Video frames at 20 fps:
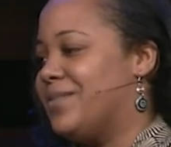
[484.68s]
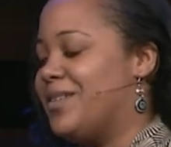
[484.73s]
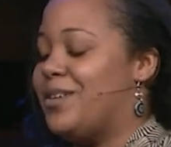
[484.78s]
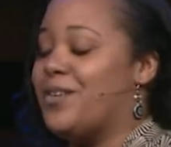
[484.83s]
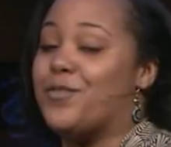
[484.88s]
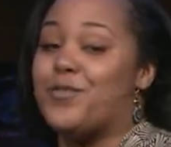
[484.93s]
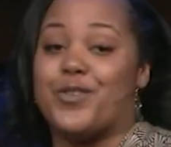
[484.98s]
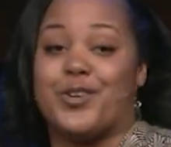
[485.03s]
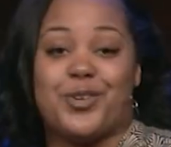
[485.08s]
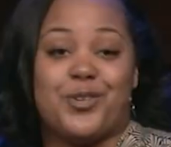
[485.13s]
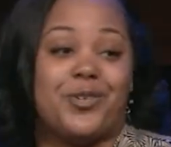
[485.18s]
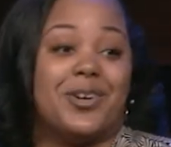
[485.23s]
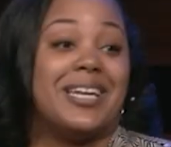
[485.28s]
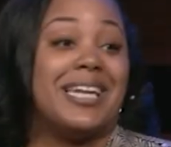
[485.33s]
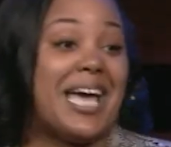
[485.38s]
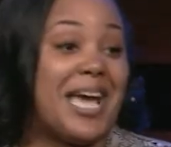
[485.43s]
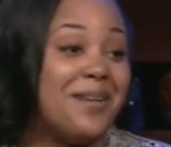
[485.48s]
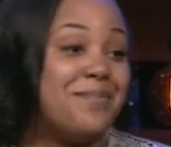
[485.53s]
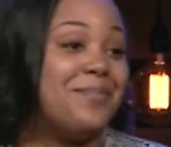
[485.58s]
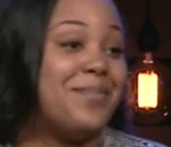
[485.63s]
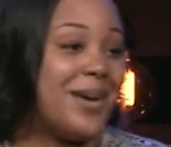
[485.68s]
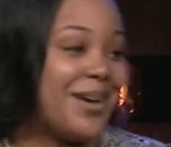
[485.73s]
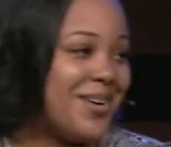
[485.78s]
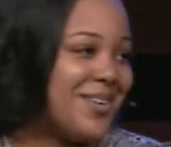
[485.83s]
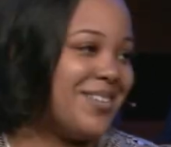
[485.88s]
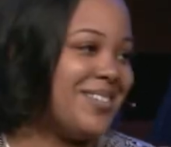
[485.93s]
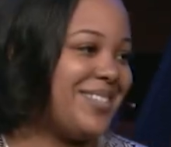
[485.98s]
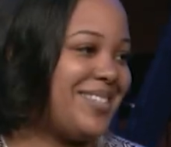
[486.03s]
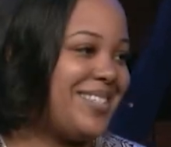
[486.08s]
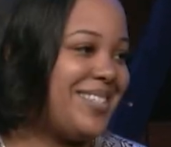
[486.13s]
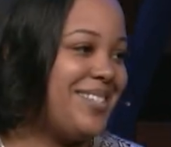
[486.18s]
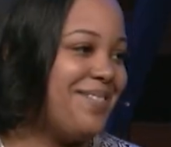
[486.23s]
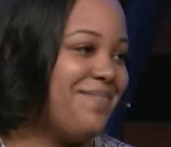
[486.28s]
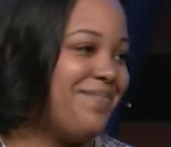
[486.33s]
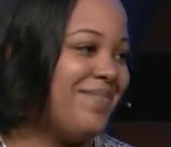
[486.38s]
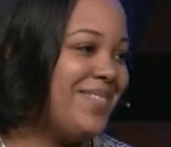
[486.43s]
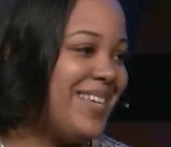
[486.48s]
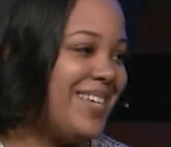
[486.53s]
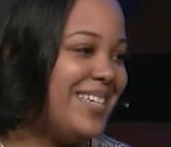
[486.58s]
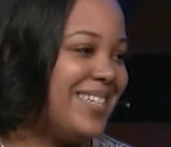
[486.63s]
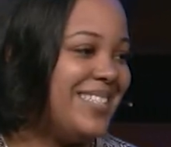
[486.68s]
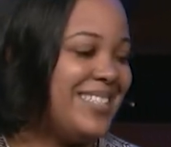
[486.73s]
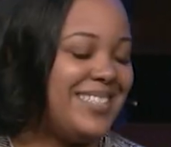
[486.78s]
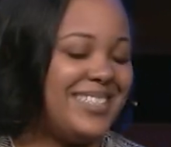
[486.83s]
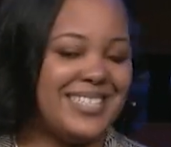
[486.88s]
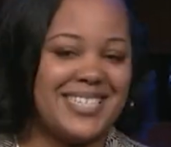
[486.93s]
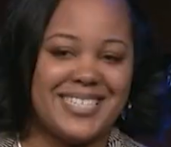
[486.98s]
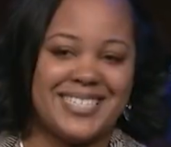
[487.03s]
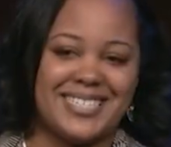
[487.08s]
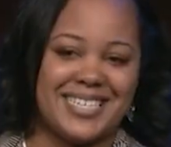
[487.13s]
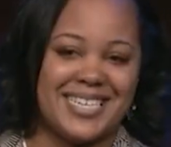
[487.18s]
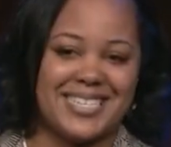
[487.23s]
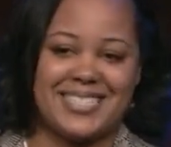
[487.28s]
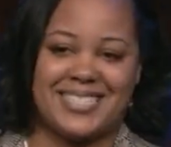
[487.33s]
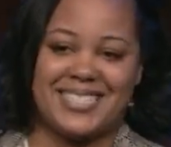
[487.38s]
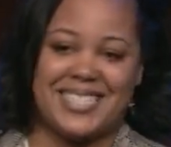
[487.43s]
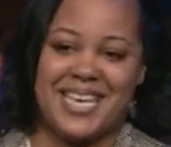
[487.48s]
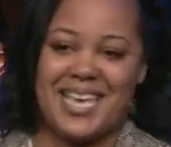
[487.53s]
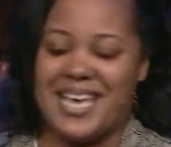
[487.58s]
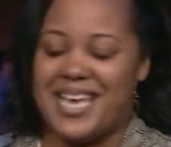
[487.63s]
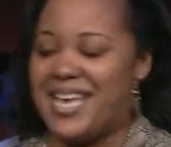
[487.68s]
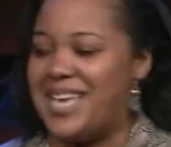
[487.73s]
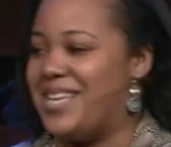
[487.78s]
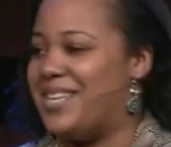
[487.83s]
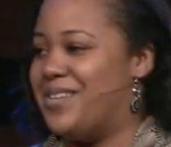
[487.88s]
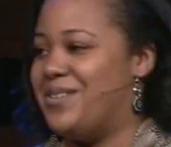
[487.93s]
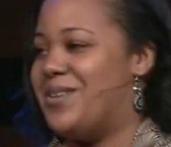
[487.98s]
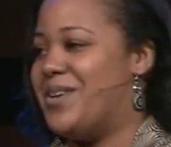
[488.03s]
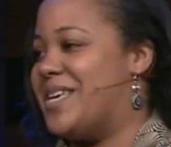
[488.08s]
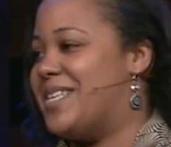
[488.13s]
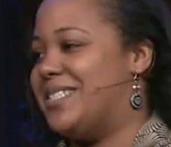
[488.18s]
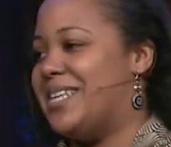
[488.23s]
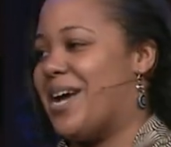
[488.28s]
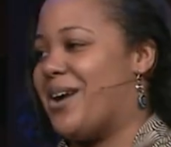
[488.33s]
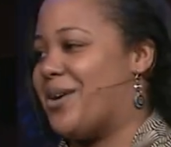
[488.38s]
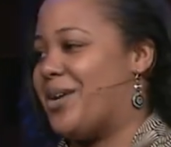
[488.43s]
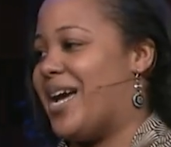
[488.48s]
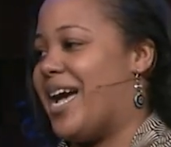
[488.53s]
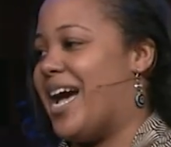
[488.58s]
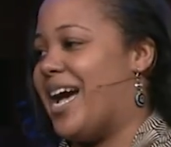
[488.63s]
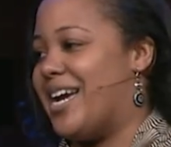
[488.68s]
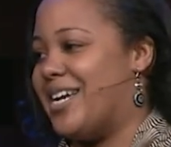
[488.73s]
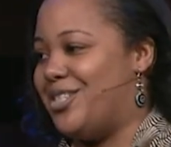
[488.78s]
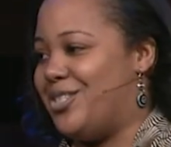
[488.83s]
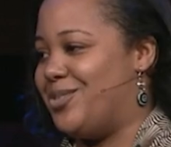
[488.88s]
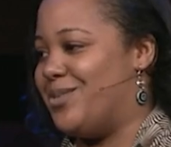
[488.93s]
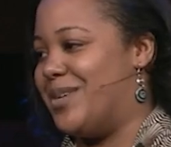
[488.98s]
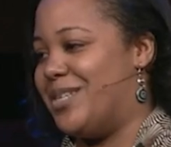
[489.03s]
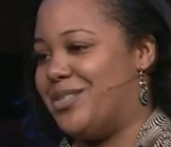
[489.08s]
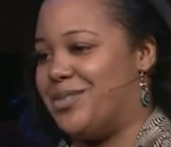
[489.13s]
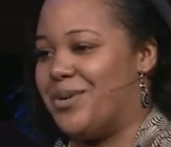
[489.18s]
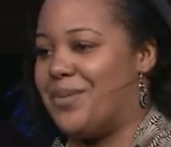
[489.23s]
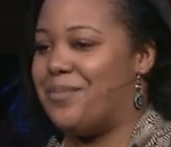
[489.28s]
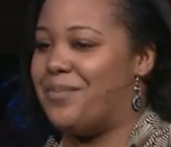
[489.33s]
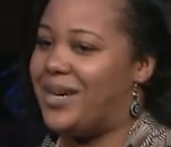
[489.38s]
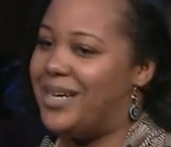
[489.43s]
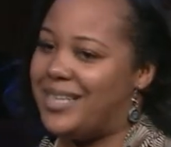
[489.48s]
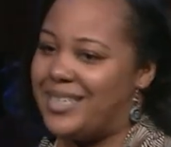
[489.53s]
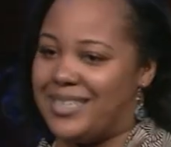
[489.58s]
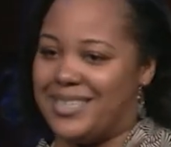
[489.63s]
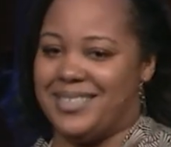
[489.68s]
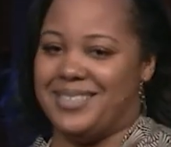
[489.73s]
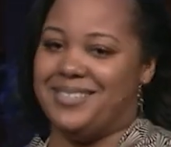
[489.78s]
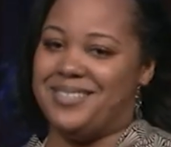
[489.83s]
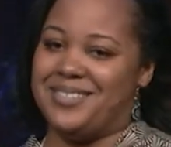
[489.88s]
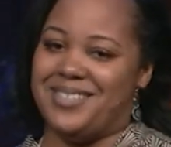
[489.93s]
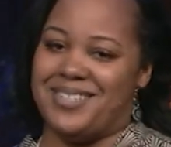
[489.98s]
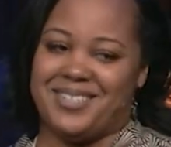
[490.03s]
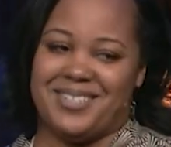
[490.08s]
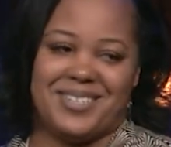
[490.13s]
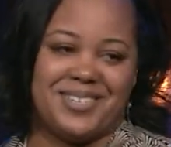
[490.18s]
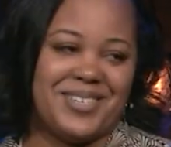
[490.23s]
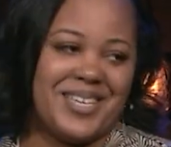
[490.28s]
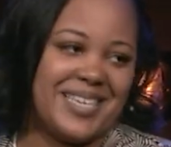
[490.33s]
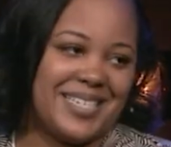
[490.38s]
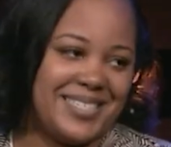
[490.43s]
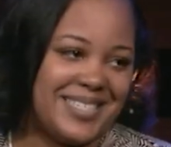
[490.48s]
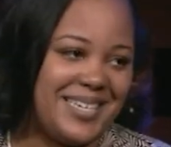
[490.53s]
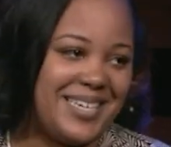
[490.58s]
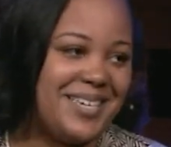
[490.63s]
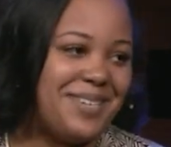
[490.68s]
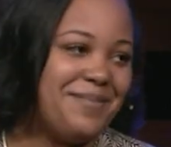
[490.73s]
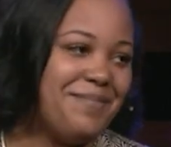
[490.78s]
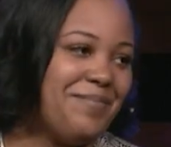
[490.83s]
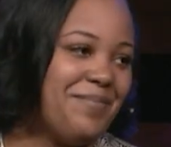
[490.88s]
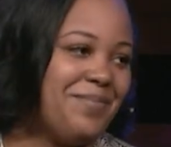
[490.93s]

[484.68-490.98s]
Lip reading: For you are light bearers. Jesus is not going to hide you under a bucket, is he?